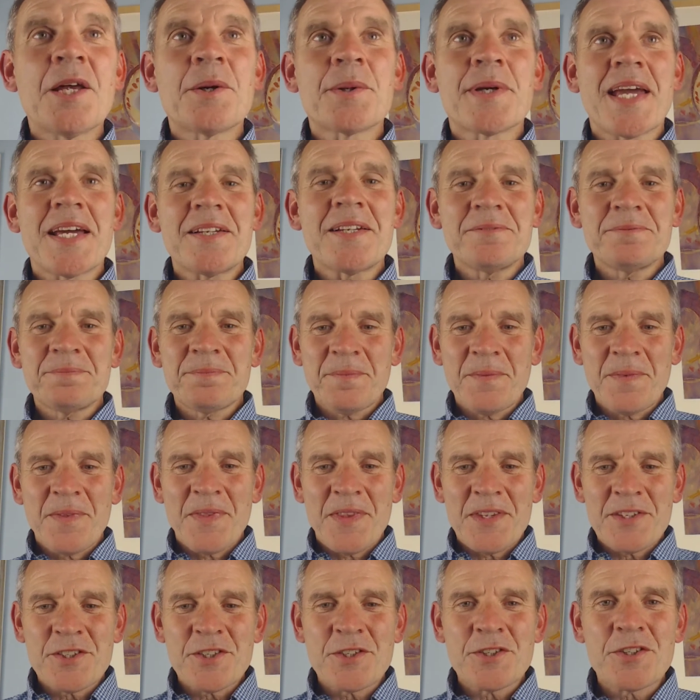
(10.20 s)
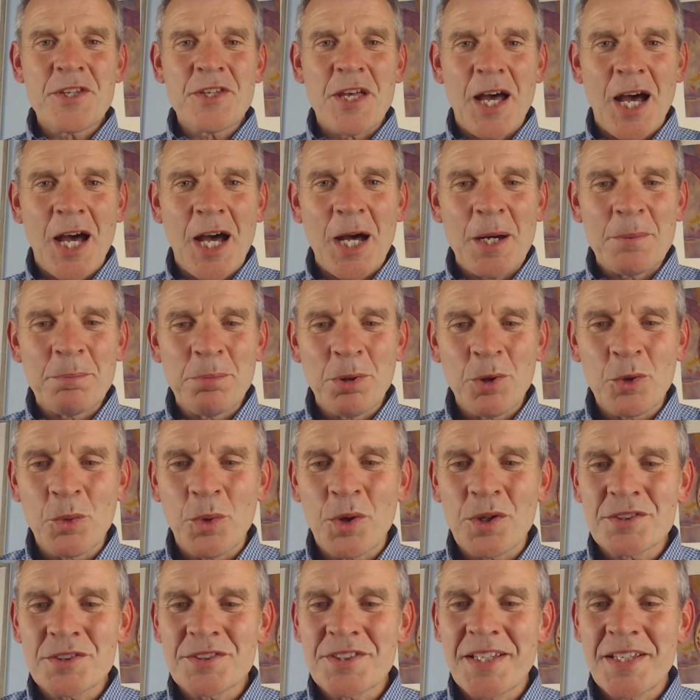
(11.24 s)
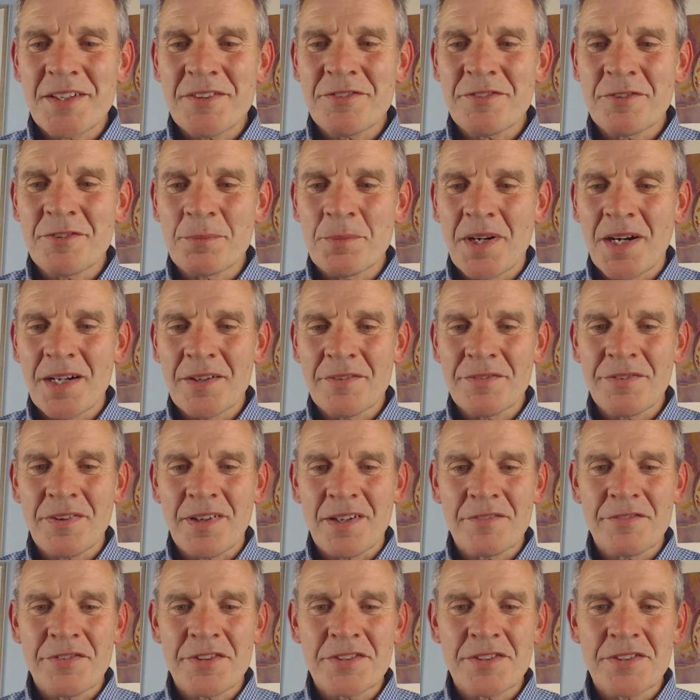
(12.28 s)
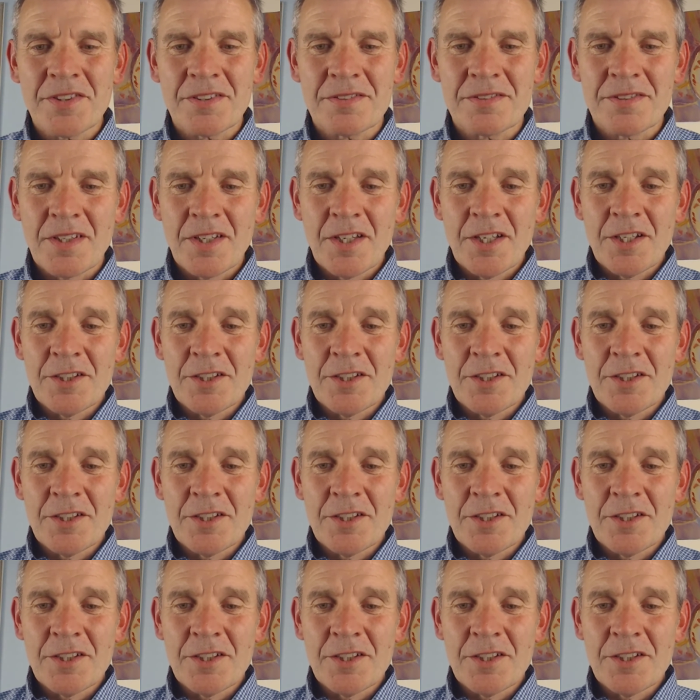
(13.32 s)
again, this is Paul Watts here from High Flying Physics,